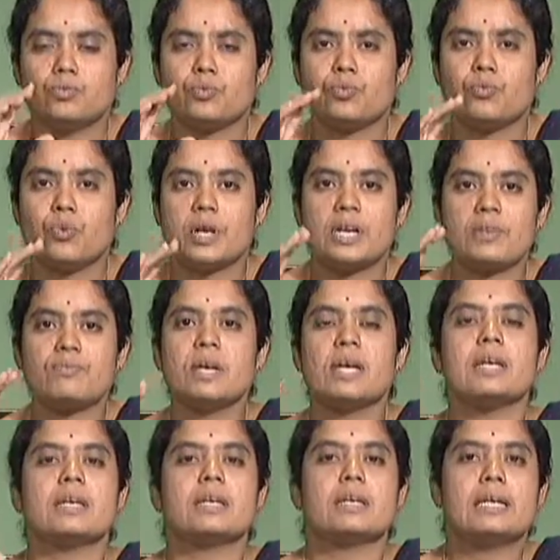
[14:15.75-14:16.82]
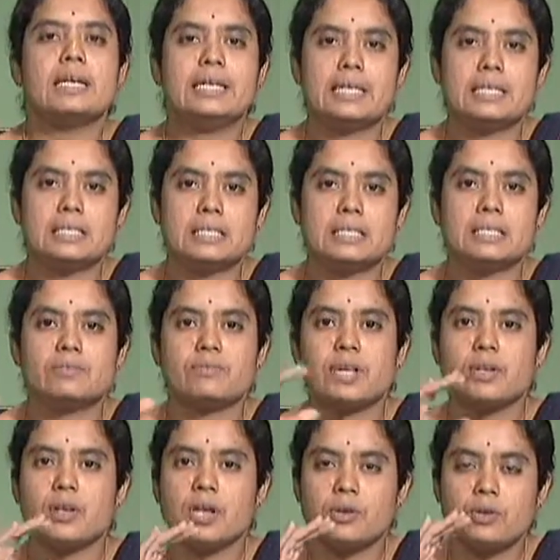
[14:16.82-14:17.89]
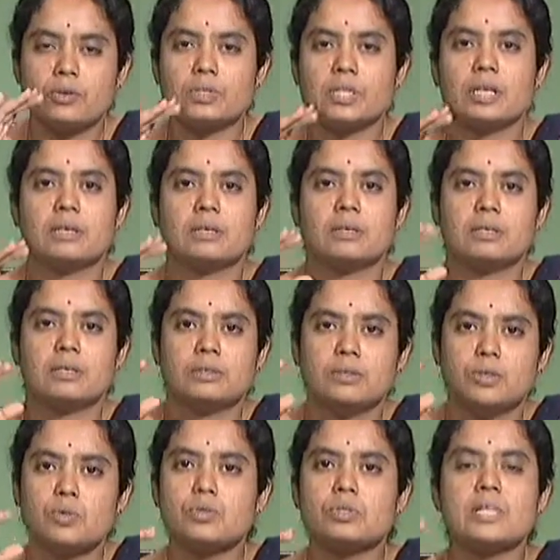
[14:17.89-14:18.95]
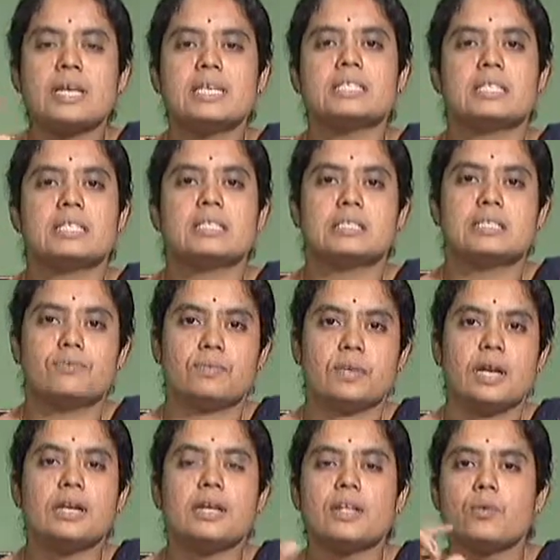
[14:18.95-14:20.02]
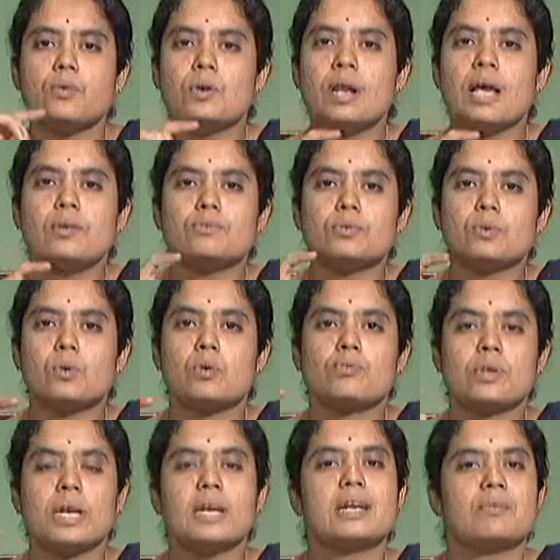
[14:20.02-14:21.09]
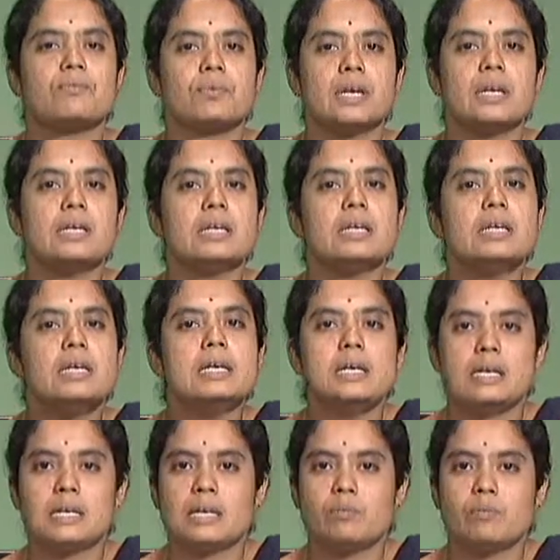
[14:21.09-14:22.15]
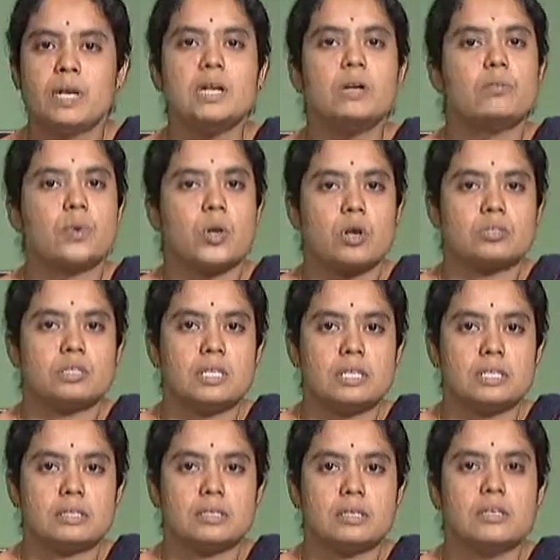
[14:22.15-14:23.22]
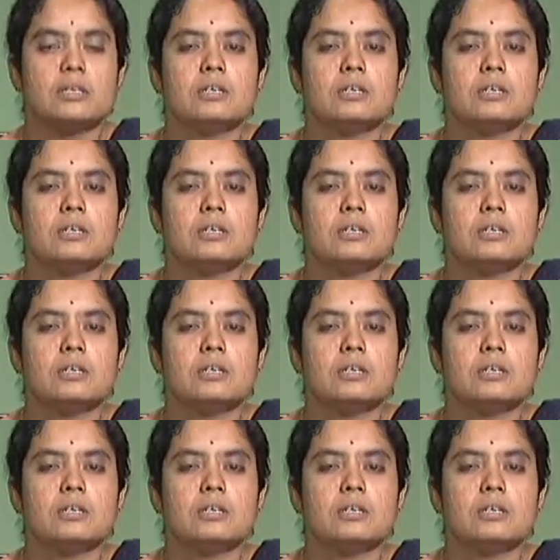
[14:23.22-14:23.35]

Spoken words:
for different industries, when the usage is different, you will have to go for a different treatment process.